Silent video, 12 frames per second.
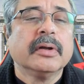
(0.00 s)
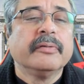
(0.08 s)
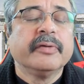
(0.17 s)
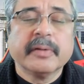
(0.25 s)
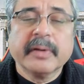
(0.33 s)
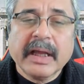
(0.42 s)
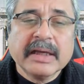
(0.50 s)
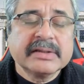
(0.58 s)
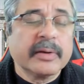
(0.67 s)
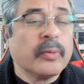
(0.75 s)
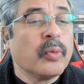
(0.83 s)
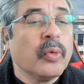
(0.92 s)
we realize
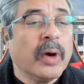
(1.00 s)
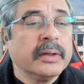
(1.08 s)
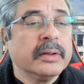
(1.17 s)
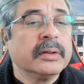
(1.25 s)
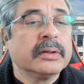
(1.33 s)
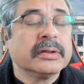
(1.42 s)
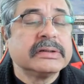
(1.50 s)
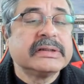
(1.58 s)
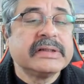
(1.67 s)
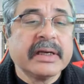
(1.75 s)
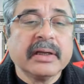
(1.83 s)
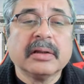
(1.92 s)
that one
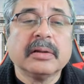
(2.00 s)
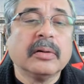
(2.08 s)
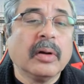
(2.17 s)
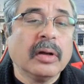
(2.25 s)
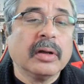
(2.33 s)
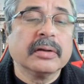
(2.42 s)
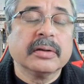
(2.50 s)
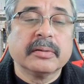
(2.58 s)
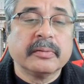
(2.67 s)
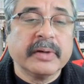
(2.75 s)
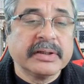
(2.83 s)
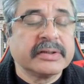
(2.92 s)
single long
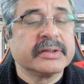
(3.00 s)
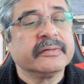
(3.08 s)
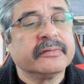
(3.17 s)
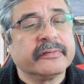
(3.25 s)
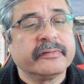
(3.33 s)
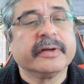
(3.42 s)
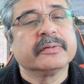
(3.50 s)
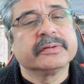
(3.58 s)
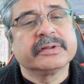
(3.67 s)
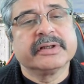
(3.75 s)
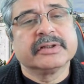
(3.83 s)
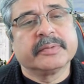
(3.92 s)
resonant
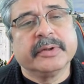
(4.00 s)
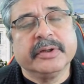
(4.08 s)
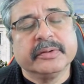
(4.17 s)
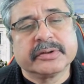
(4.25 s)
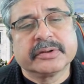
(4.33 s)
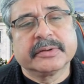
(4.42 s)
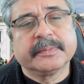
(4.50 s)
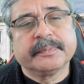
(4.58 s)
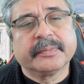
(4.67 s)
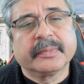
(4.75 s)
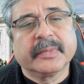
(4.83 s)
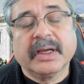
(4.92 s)
frequency is produced
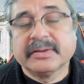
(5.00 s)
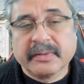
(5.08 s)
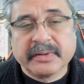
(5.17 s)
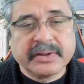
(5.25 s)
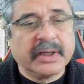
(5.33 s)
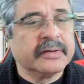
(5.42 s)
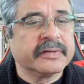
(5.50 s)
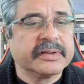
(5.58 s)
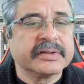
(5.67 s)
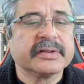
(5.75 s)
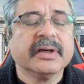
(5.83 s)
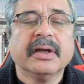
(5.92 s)
as a result of
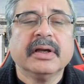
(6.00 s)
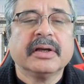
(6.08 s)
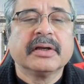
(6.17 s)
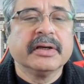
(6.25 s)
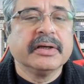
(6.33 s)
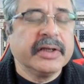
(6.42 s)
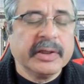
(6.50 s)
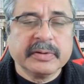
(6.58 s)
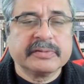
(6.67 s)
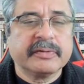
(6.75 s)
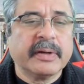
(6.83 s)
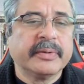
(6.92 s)
this
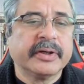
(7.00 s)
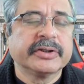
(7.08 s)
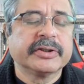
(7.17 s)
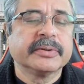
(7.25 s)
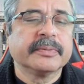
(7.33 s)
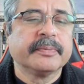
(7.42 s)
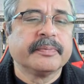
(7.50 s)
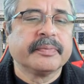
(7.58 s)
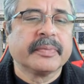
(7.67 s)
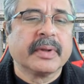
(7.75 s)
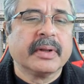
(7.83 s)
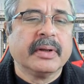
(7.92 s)
continuous vibration,
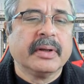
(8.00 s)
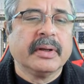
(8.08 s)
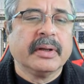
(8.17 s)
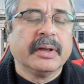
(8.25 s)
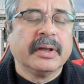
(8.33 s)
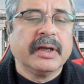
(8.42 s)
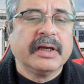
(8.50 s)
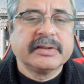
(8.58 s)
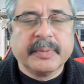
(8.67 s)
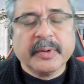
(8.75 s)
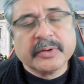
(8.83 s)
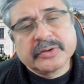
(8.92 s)
as
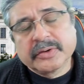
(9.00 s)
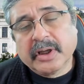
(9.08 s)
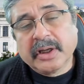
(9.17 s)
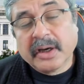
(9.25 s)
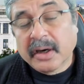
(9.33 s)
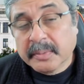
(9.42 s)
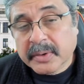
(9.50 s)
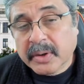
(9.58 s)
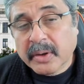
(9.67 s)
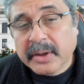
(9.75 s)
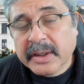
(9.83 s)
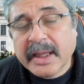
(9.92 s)
opposed to the alarm
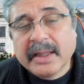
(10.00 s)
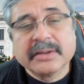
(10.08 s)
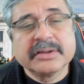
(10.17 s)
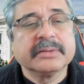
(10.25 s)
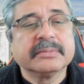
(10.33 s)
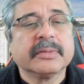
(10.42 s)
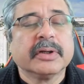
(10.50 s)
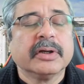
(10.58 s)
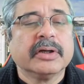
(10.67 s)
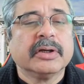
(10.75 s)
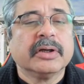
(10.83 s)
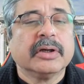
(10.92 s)
clock analogy,
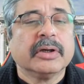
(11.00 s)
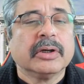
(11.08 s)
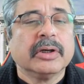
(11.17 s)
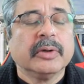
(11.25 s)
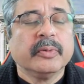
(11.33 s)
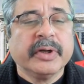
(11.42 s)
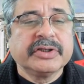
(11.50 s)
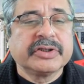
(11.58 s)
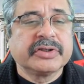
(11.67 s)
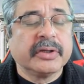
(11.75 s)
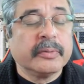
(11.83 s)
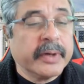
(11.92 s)
in which
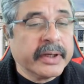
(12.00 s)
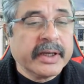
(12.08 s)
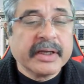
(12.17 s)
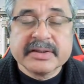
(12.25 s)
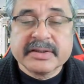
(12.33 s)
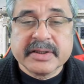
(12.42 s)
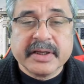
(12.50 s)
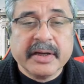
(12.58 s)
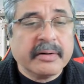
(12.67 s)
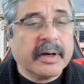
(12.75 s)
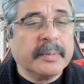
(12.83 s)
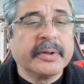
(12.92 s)
the ringing is
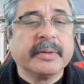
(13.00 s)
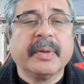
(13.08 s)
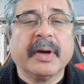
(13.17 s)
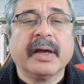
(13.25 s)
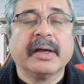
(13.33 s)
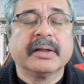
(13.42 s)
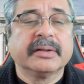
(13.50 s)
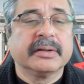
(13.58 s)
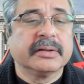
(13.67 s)
interrupted by